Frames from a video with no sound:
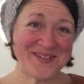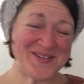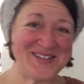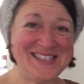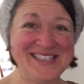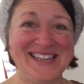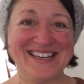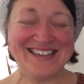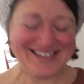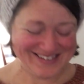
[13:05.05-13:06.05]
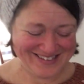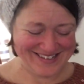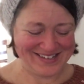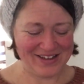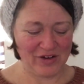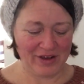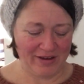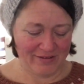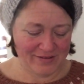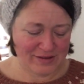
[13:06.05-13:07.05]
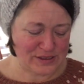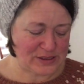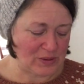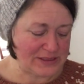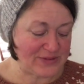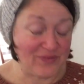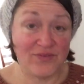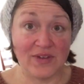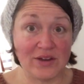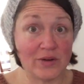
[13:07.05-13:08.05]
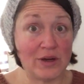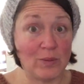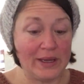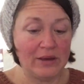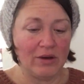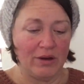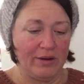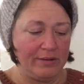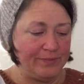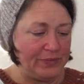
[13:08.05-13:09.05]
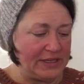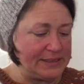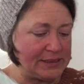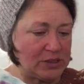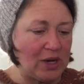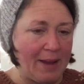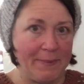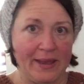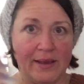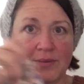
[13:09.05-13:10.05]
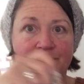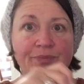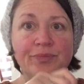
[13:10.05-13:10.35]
you want to see it? Okay, so it's in fingering weight yarn. It's Scrappy,